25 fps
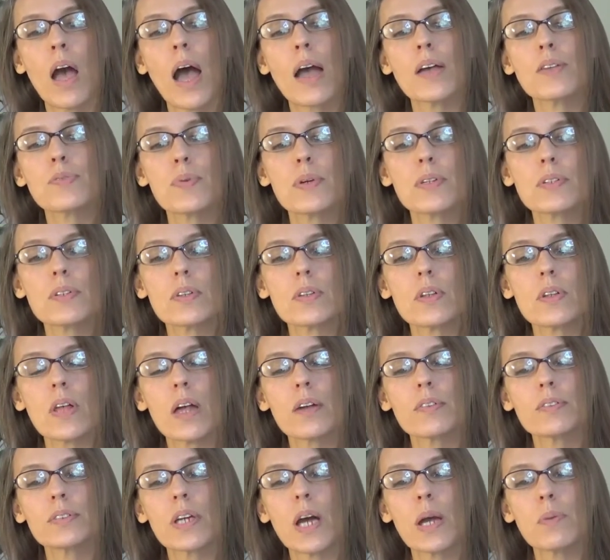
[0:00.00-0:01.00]
I spent a lot
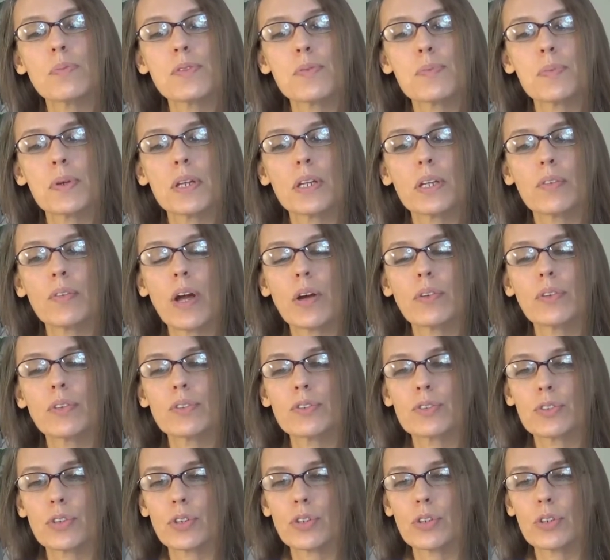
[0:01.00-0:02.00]
of time spinning around in
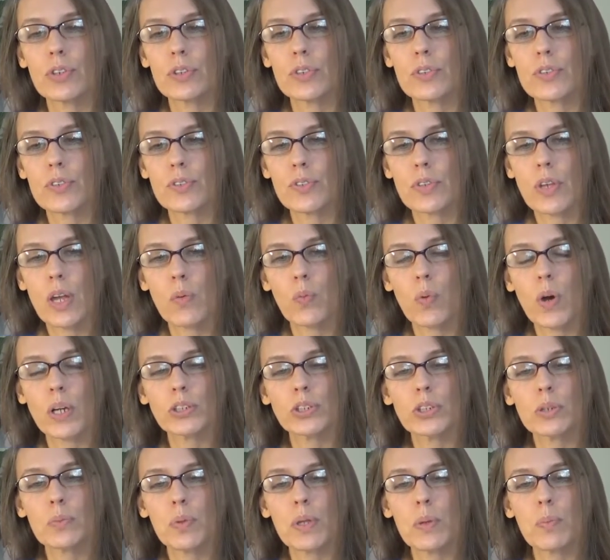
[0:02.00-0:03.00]
circles and
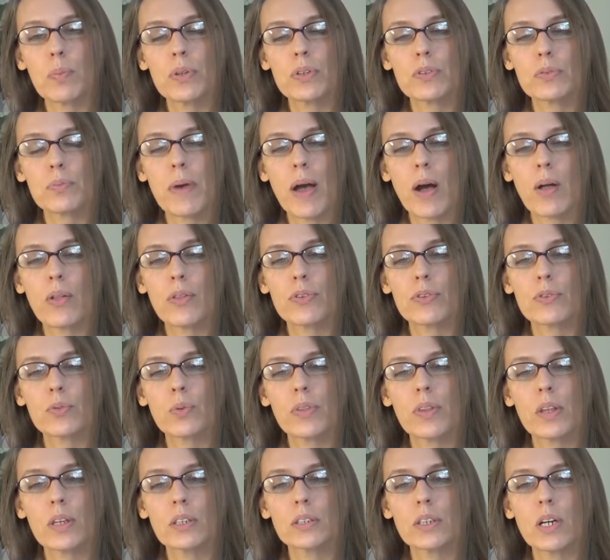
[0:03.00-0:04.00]
watching people's mouths
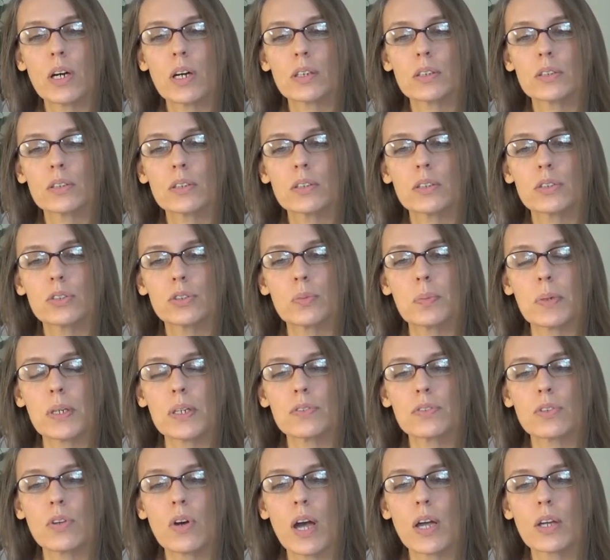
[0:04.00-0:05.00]
when they talked to me
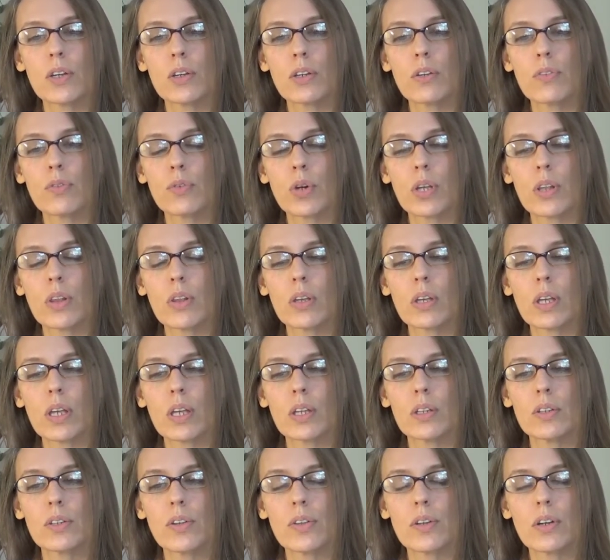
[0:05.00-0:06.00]
so I could avoid looking
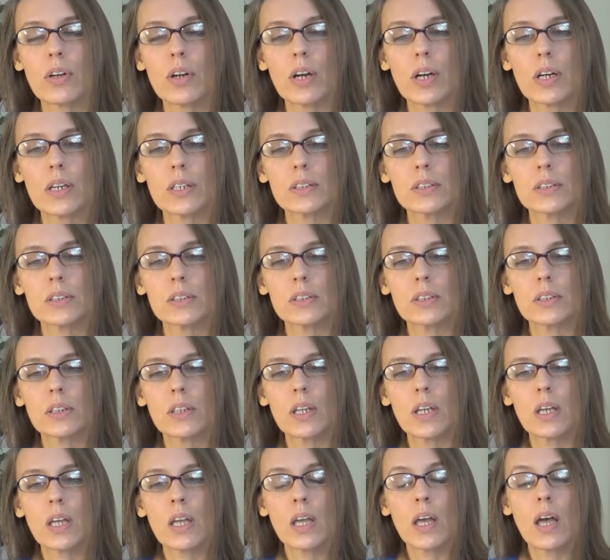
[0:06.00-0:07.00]
into their eyes.
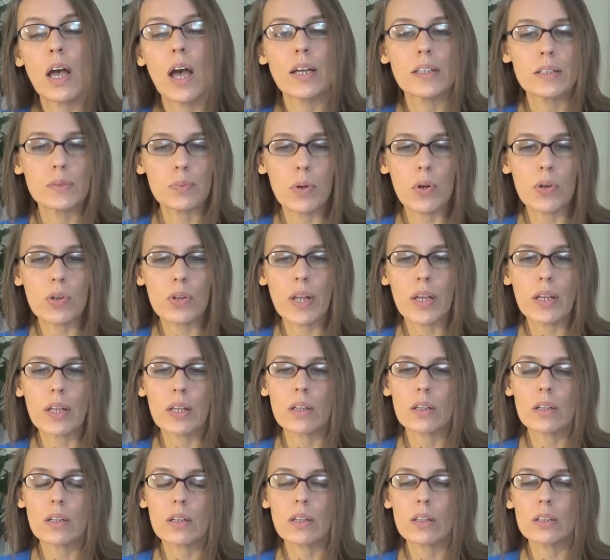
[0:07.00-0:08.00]
I spoke like a
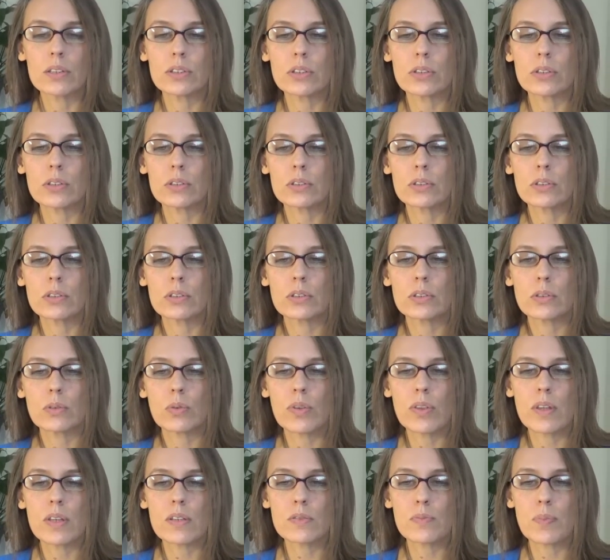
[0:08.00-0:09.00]
little adult,
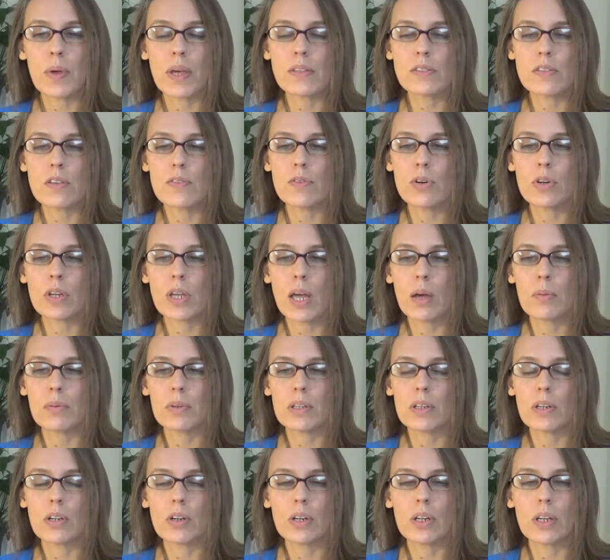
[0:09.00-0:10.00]
with expansive
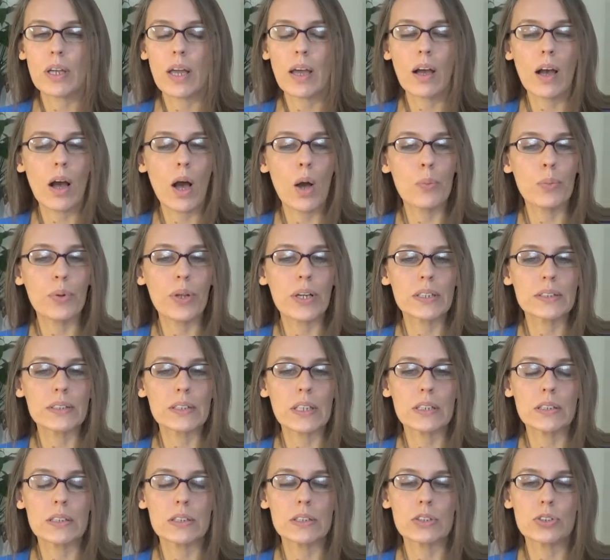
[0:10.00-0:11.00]
vocabulary and complex
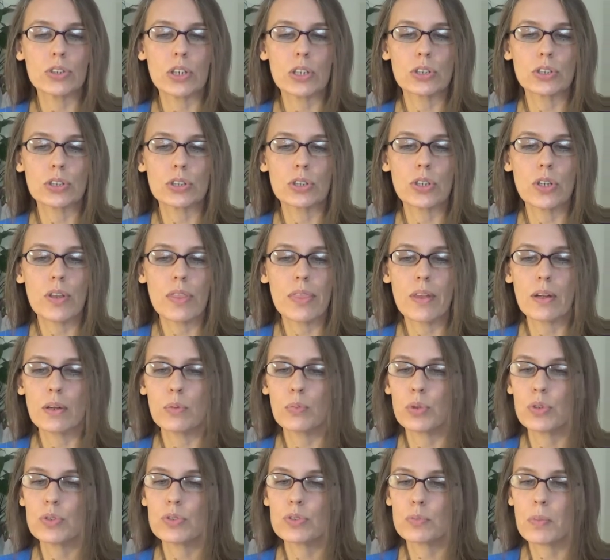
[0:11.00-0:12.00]
sentence structure that
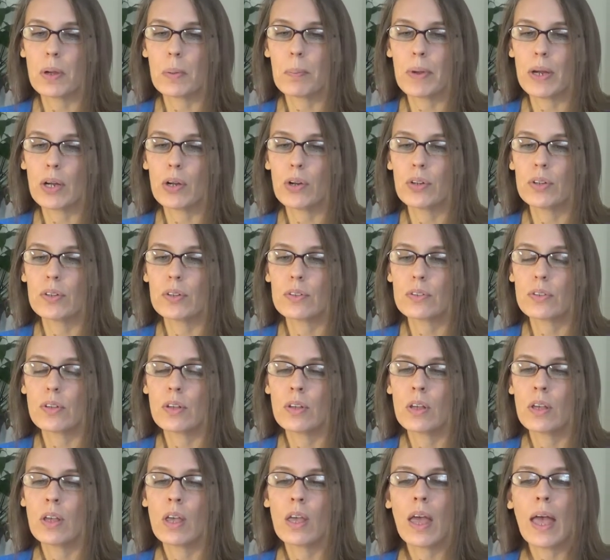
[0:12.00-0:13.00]
amused my parents
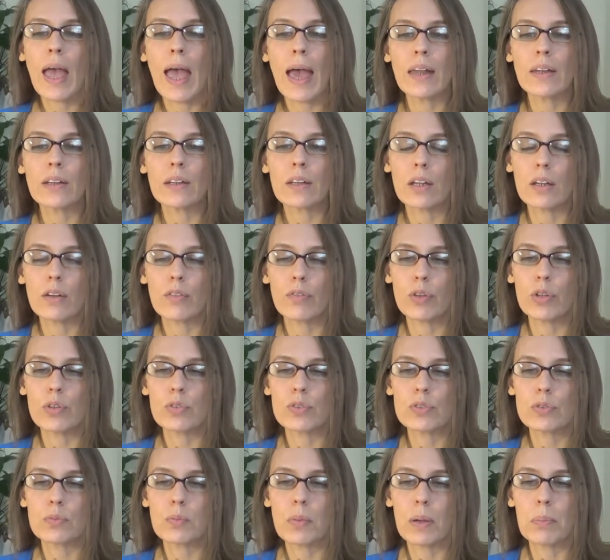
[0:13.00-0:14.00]
and
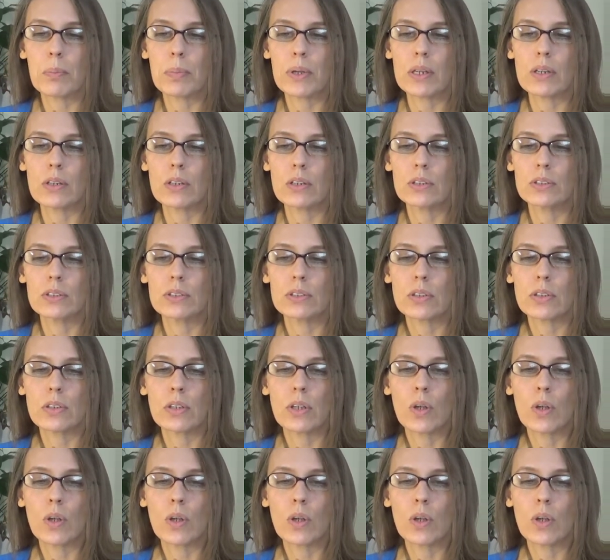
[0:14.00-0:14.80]
confused my peers.